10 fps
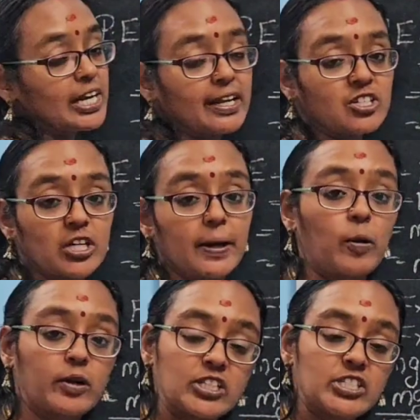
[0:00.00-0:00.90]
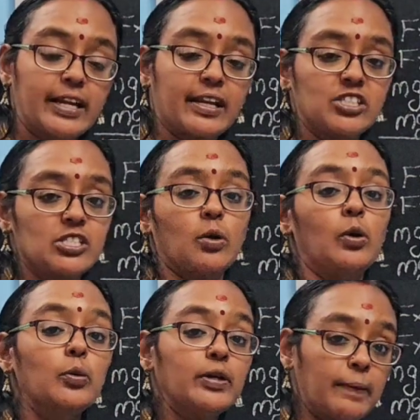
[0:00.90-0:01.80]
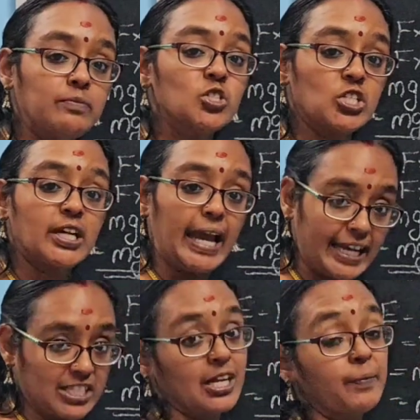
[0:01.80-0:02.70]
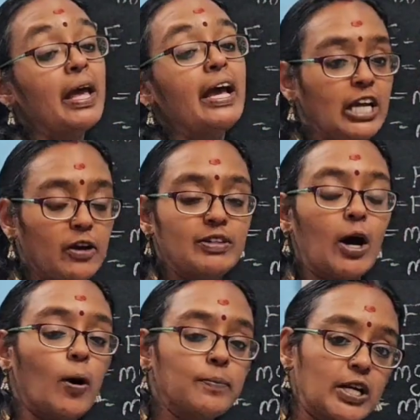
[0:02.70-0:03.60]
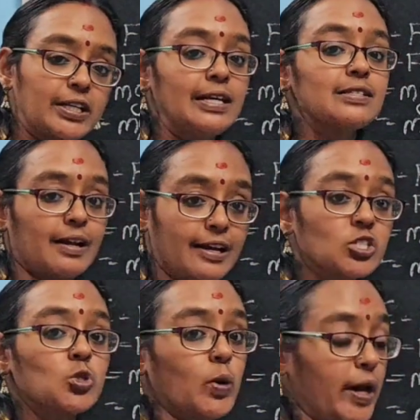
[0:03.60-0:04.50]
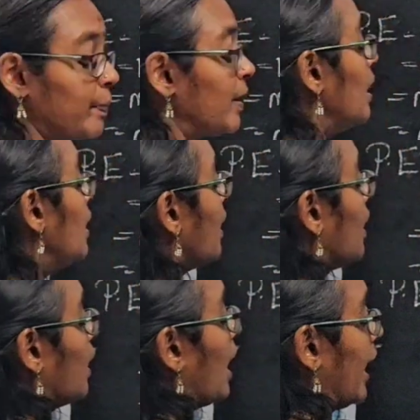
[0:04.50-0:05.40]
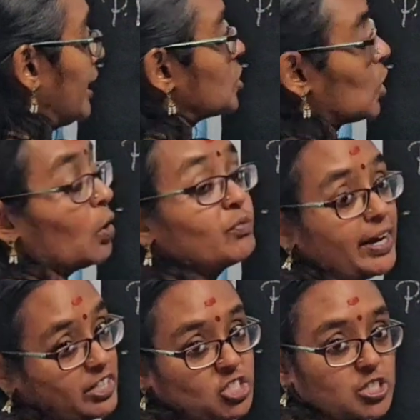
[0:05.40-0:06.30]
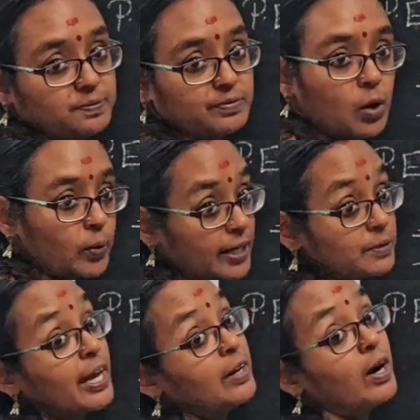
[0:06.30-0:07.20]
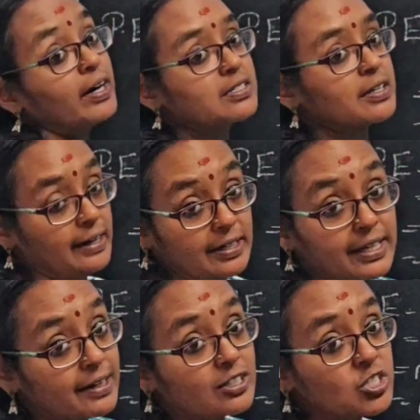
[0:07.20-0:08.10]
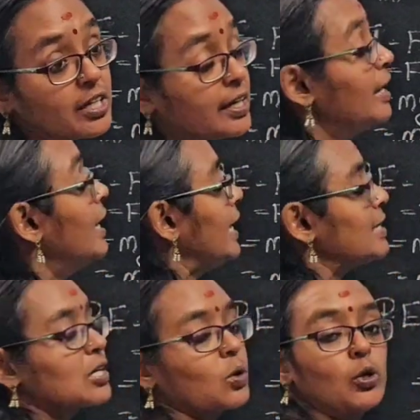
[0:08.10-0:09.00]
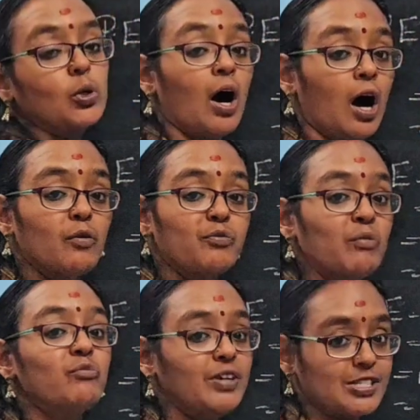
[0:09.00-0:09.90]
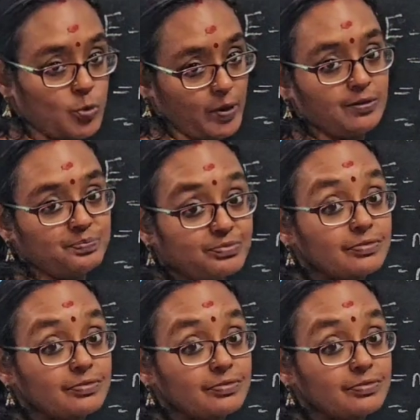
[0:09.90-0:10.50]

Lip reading: energy? Potential energy is equal to mgh if the object is raised to a height of h. Okay, and what is the kinetic energy? It's equal to half mv square